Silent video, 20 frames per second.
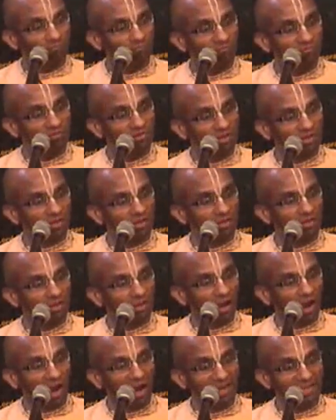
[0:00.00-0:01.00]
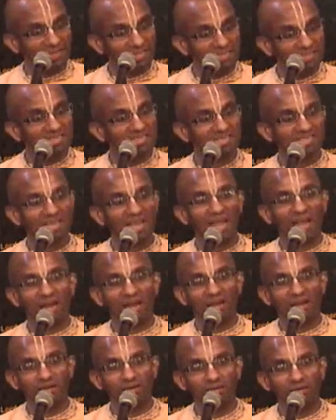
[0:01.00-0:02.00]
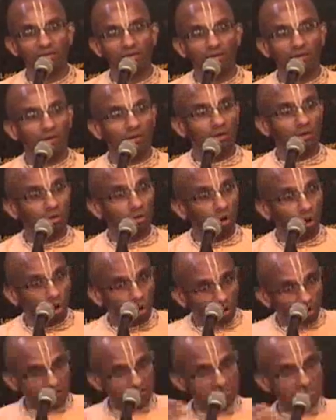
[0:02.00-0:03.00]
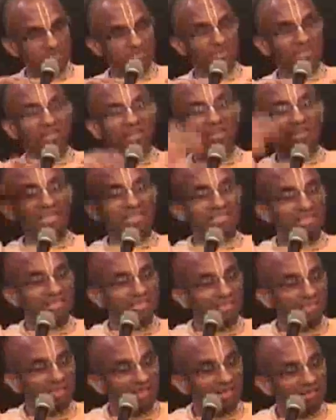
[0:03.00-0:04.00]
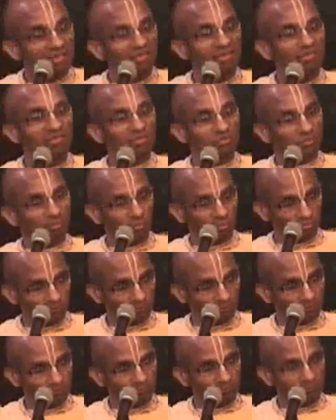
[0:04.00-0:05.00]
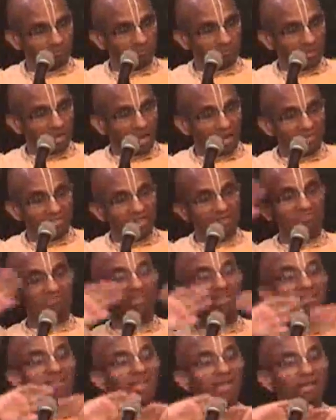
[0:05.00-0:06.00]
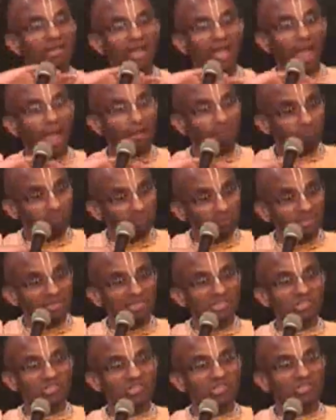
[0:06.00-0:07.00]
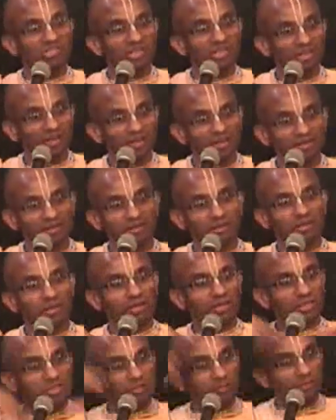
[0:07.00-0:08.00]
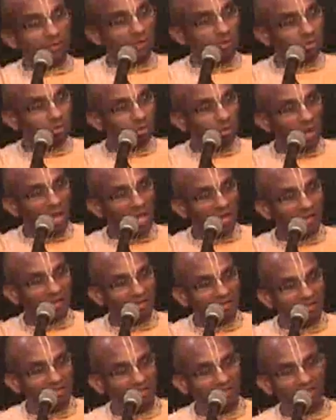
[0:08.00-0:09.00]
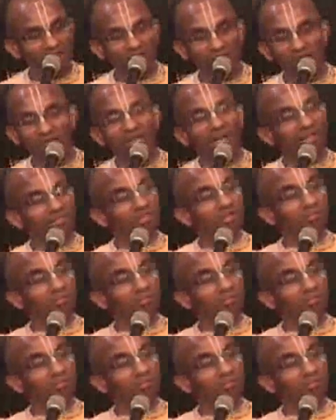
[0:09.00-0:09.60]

we understand God's grace and greatness more. And then we can appreciate spirituality in other